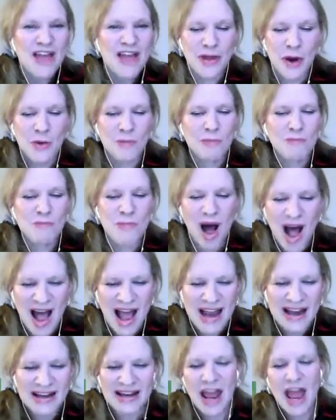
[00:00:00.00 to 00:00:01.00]
their
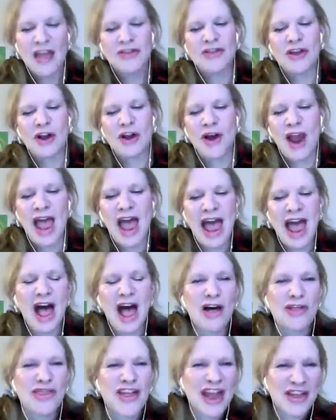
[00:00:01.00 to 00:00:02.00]
mind, their
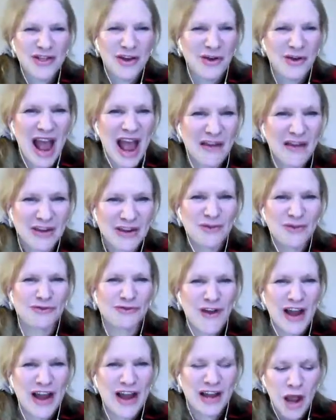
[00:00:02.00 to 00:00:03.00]
health, and they're having to
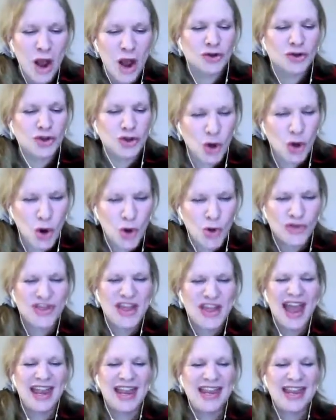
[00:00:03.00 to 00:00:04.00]
fight tooth
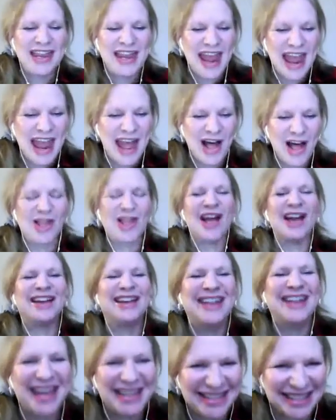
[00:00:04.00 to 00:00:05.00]
and nail
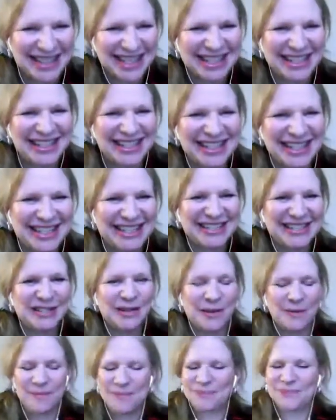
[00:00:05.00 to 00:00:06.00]
against this
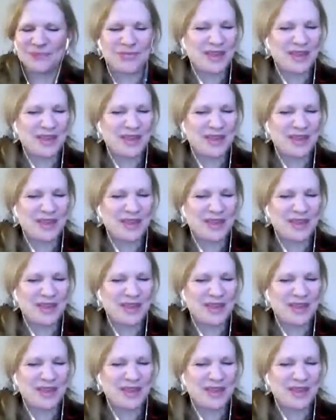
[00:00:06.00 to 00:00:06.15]
system.